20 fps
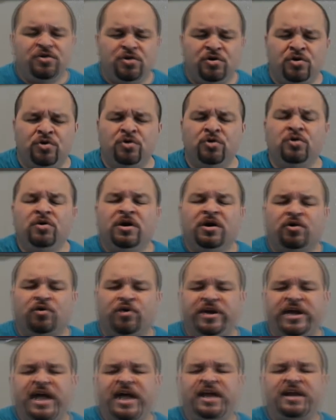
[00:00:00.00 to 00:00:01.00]
you
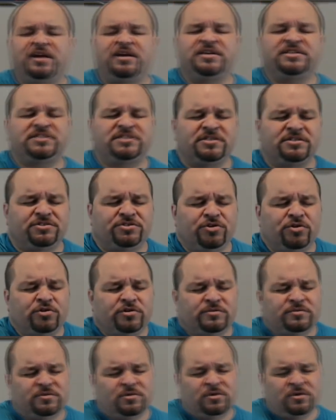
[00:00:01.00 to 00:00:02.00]
created us to do
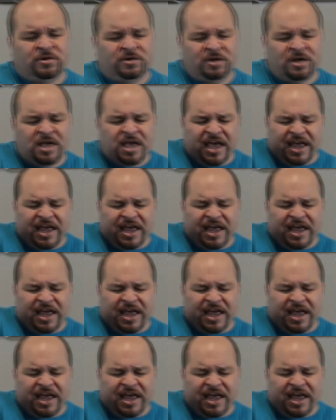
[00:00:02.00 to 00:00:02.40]
them, Lord.